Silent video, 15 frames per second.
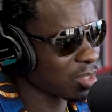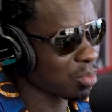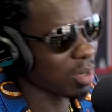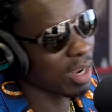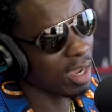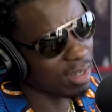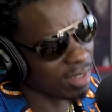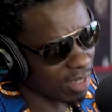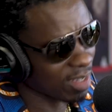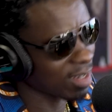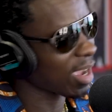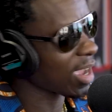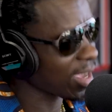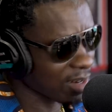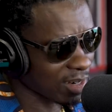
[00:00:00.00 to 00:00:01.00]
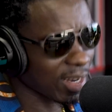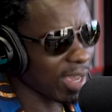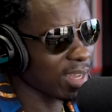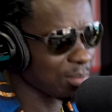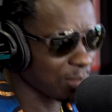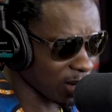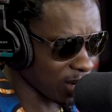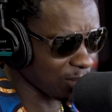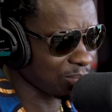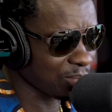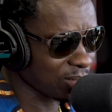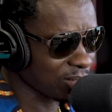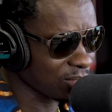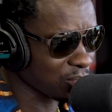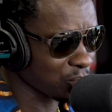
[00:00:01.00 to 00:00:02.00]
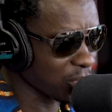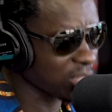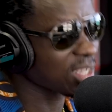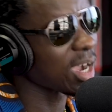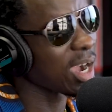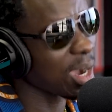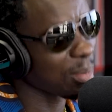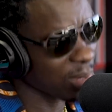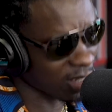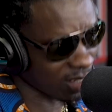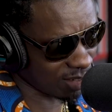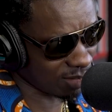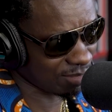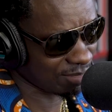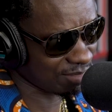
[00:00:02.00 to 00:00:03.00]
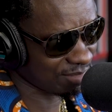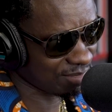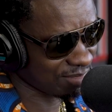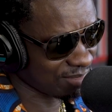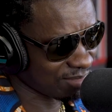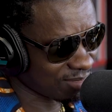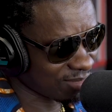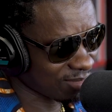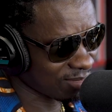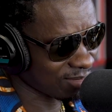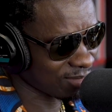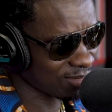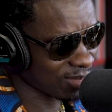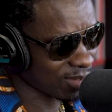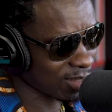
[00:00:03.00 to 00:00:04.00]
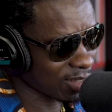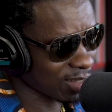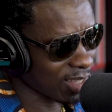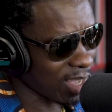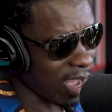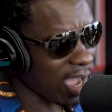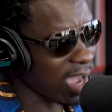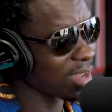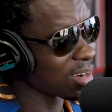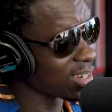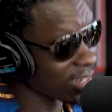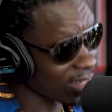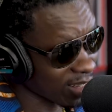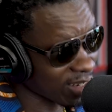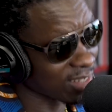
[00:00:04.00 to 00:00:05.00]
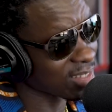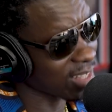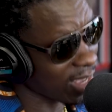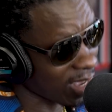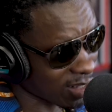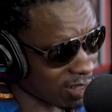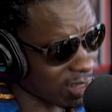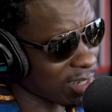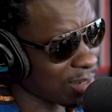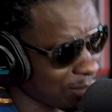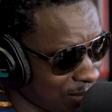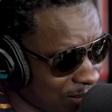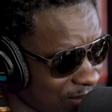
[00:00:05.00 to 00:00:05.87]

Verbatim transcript: So what I did, I had to light him up with comedy. mm. I lit his ass up.